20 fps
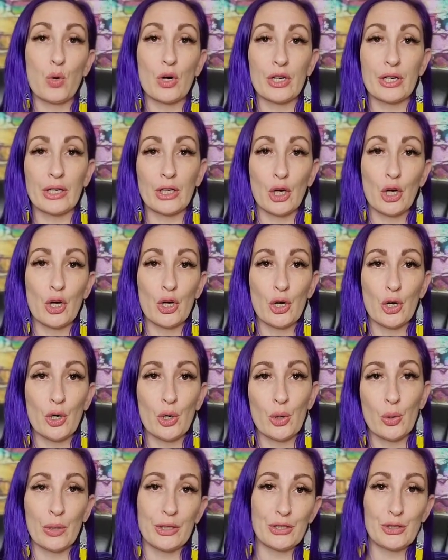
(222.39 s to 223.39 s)
we're going to
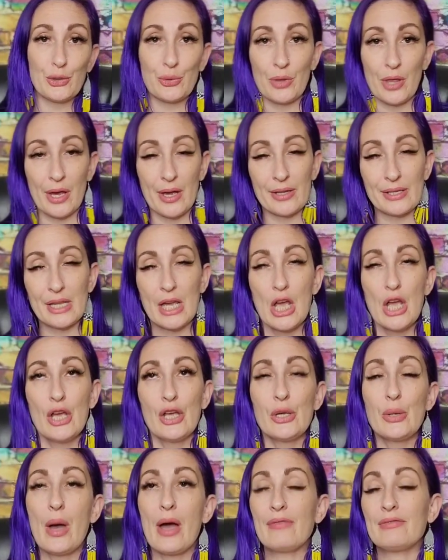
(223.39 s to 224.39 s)
go and do this.
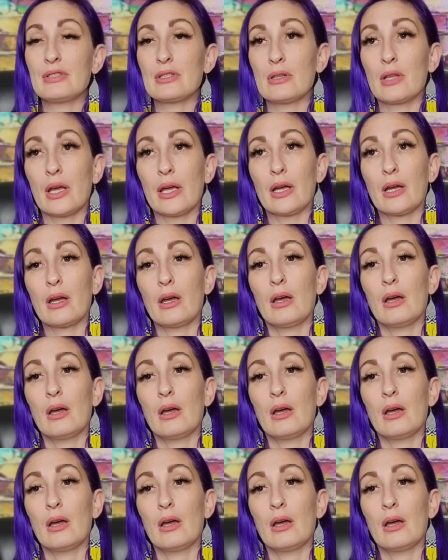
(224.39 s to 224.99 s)
You have to